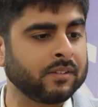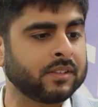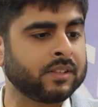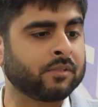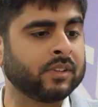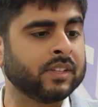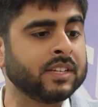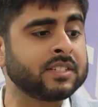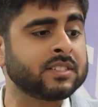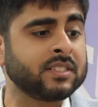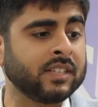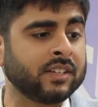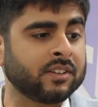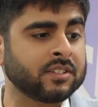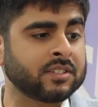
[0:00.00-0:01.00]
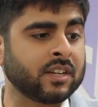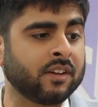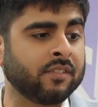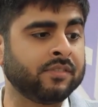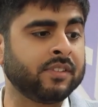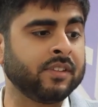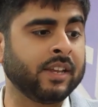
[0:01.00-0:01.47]
the religious leaders
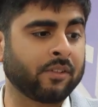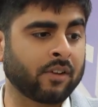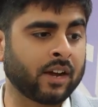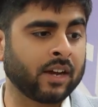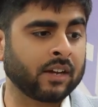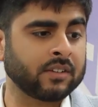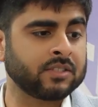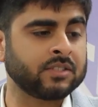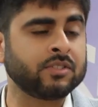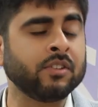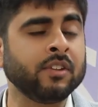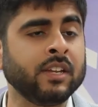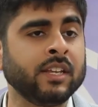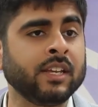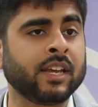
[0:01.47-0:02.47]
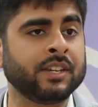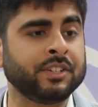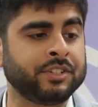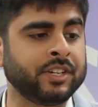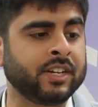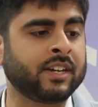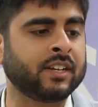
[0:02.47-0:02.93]
of Iraq, Sunni and
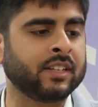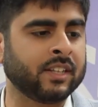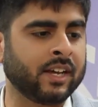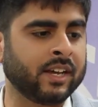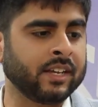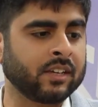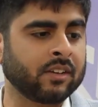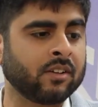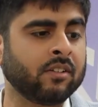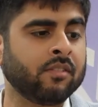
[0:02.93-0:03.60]
Shia alike,